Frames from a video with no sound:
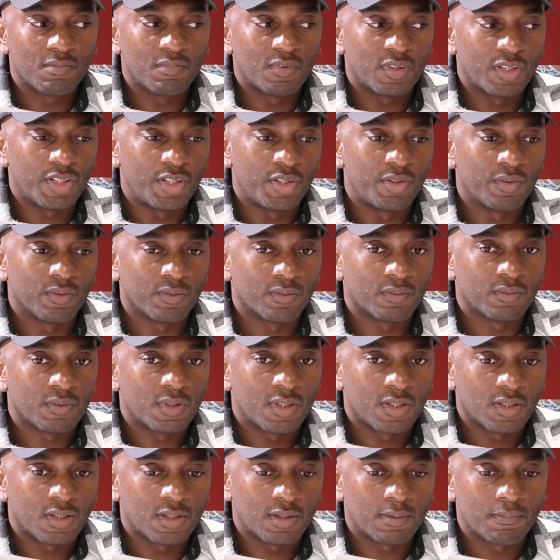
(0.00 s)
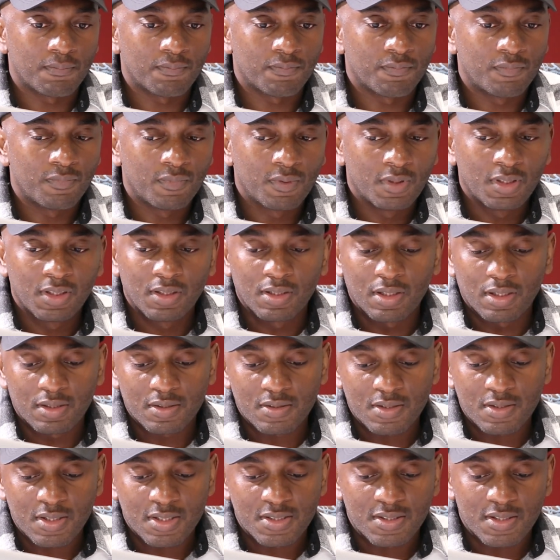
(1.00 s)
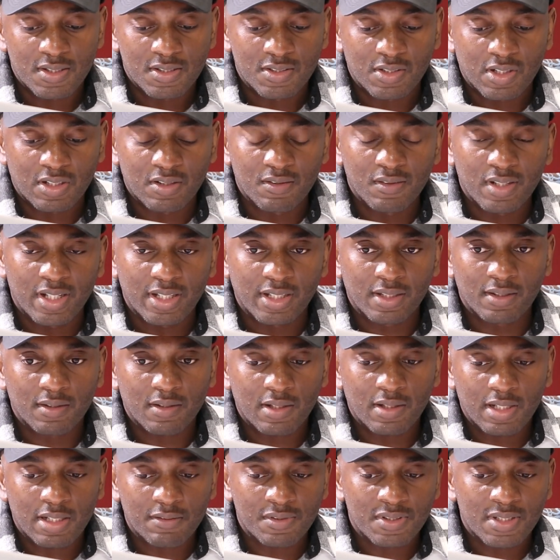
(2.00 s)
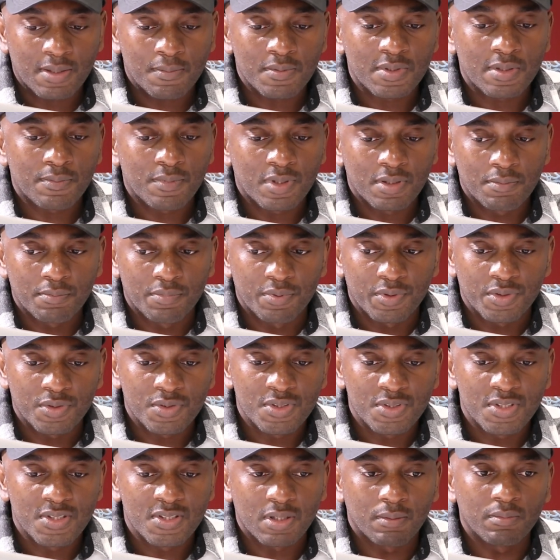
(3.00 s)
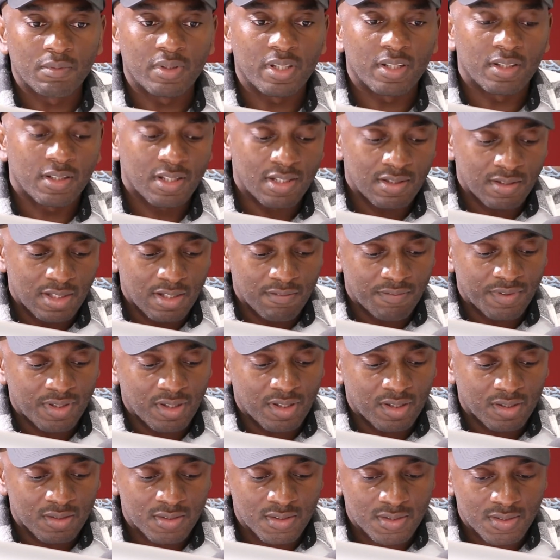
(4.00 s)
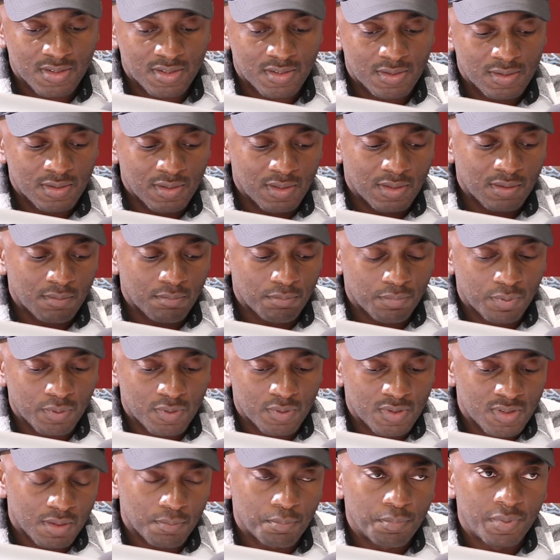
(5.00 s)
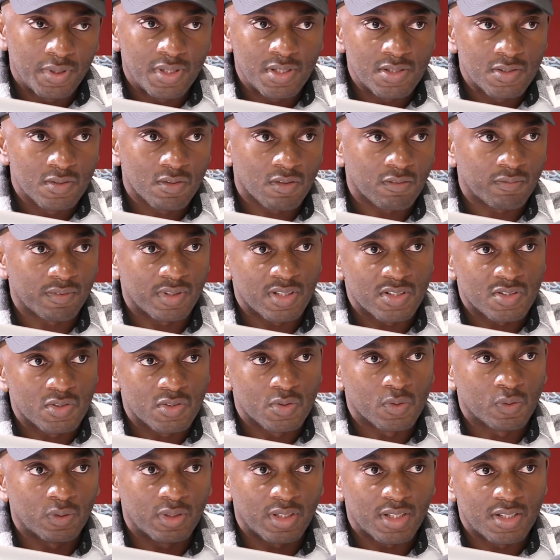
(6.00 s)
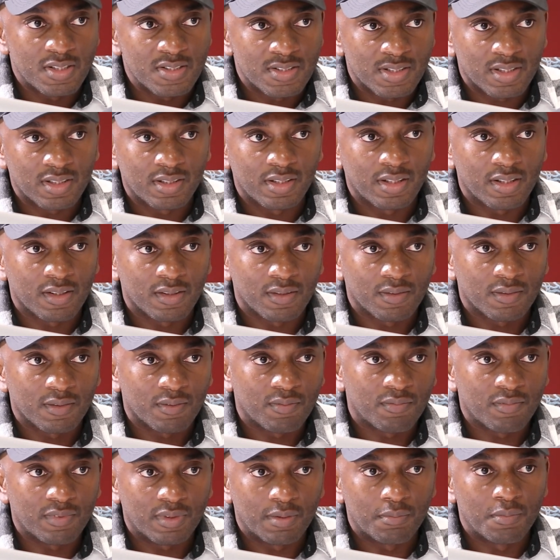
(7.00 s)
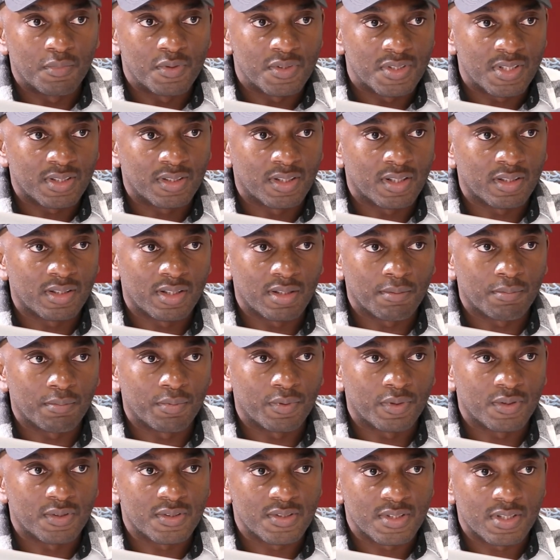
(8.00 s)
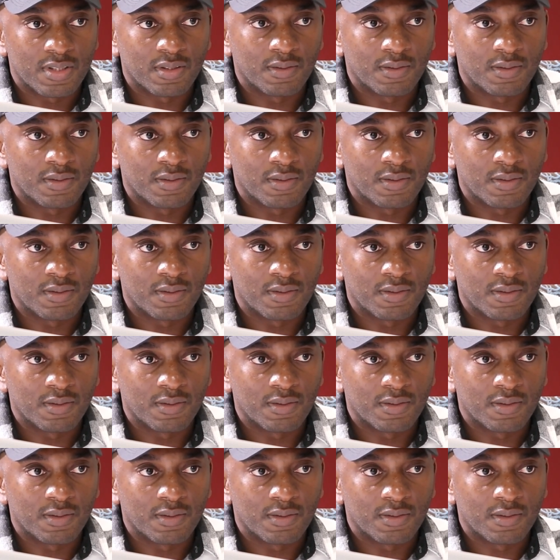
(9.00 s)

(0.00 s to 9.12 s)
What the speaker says: It's kind of like every time someone produces something, every artist puts a piece of their soul inside the music that they're producing.